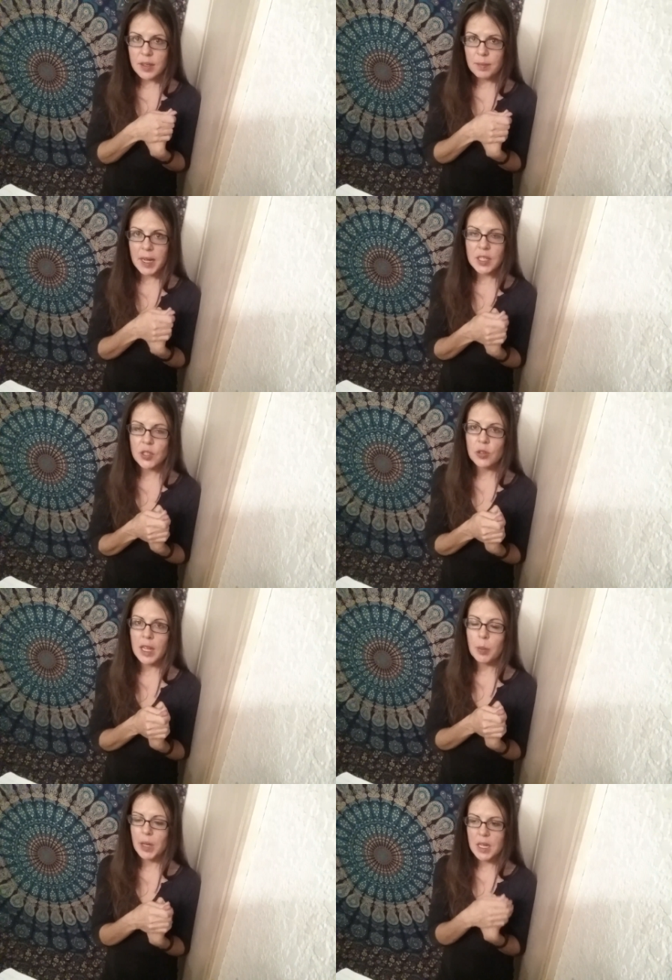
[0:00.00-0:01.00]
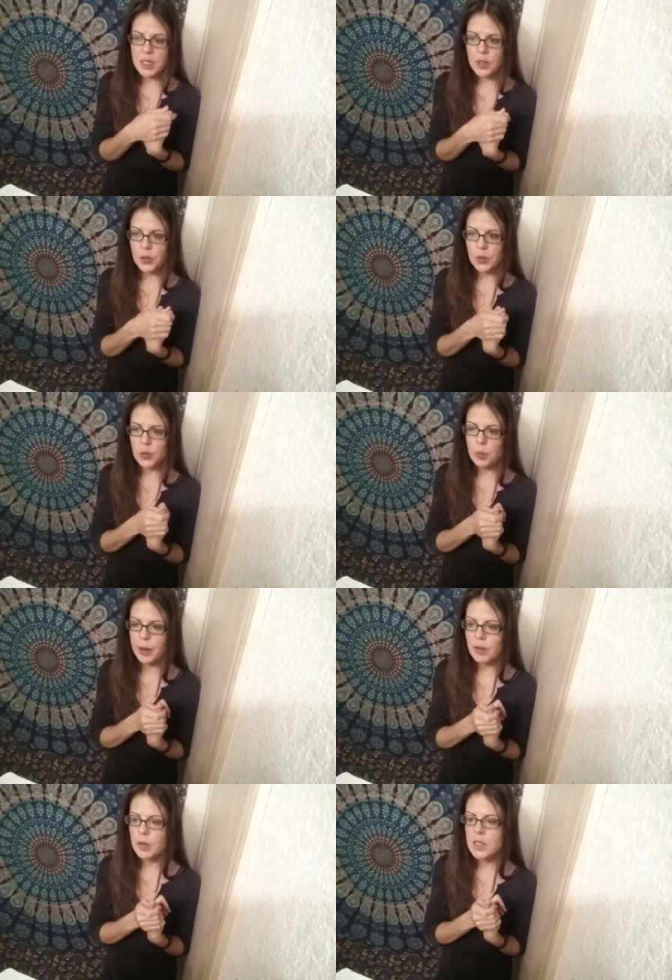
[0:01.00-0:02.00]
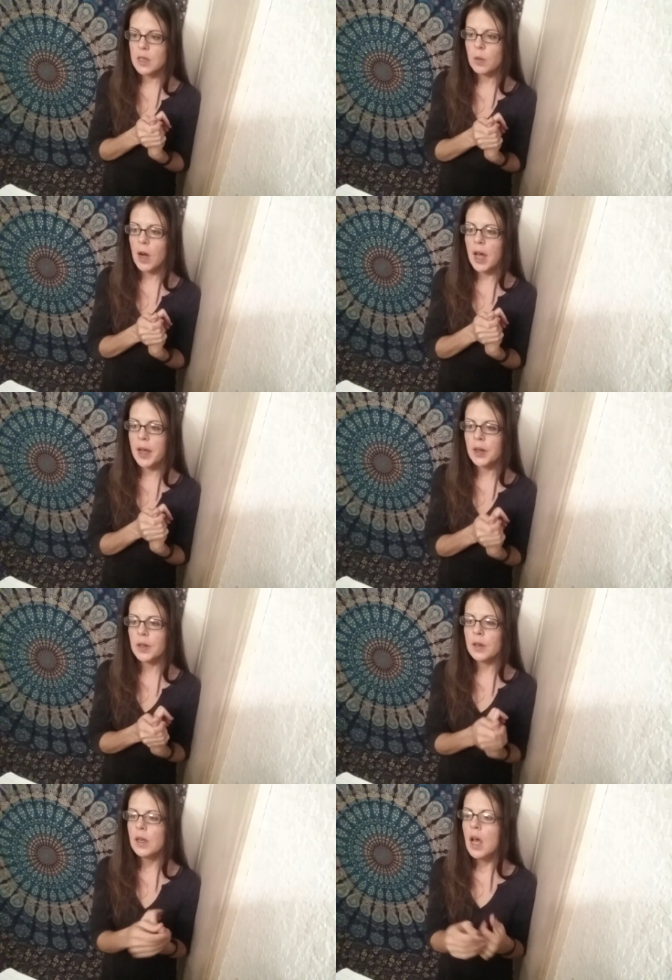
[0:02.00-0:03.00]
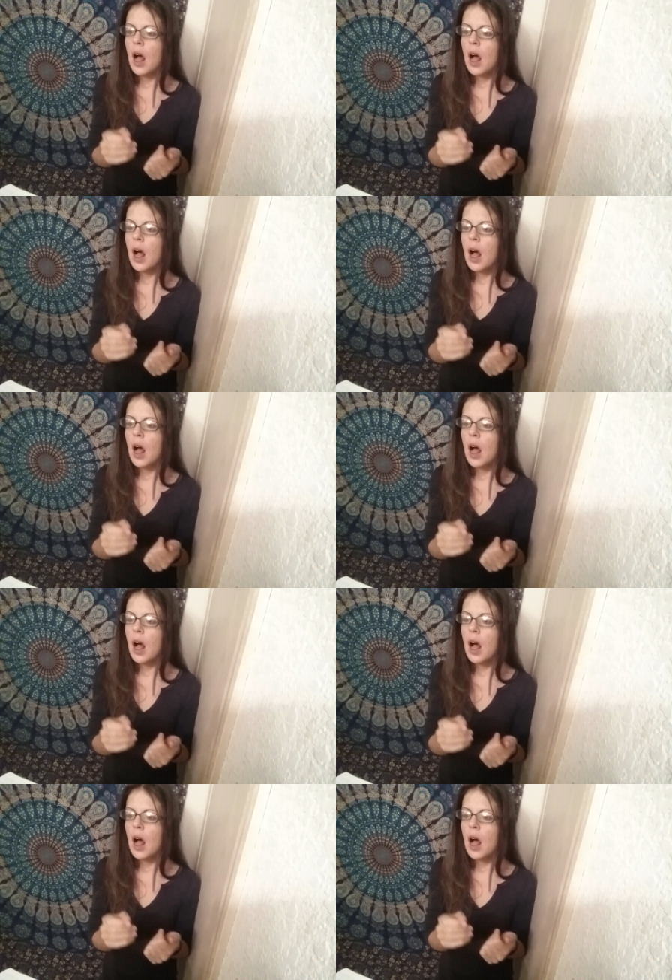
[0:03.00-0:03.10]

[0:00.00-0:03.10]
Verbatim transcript: Might do like a pea soup every once in a while.